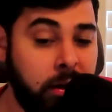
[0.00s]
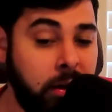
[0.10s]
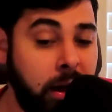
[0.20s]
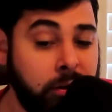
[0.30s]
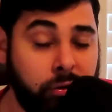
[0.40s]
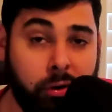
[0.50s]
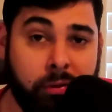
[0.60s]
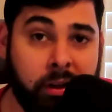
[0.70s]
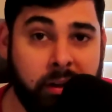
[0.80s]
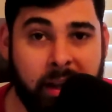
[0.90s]
I drove
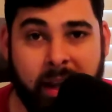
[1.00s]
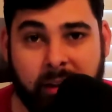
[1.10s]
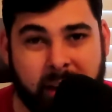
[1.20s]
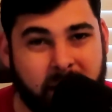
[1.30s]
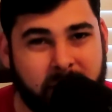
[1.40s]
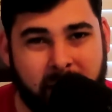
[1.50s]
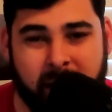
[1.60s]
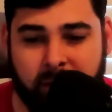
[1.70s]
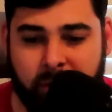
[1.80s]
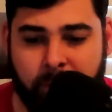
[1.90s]
it. It had like a
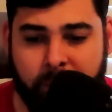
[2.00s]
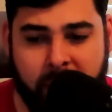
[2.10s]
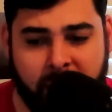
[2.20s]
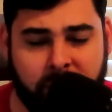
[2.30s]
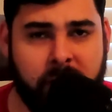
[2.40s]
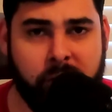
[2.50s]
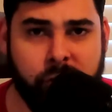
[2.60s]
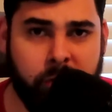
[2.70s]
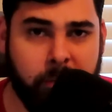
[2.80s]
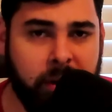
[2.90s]
slight hesitation
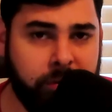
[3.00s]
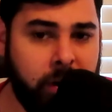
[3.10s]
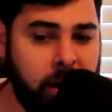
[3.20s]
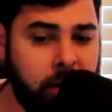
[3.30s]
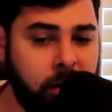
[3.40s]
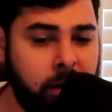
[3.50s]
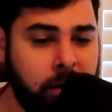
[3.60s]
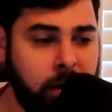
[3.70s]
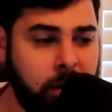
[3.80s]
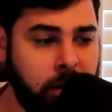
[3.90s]
or misfire
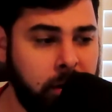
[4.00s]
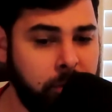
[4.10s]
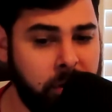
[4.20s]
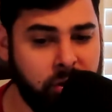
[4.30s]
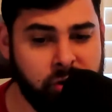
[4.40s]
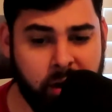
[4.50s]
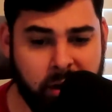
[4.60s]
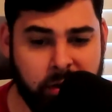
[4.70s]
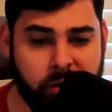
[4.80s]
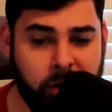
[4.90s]
with a check
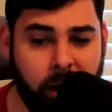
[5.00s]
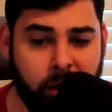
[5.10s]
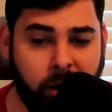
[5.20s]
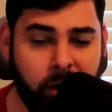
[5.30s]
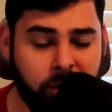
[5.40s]
engine light on.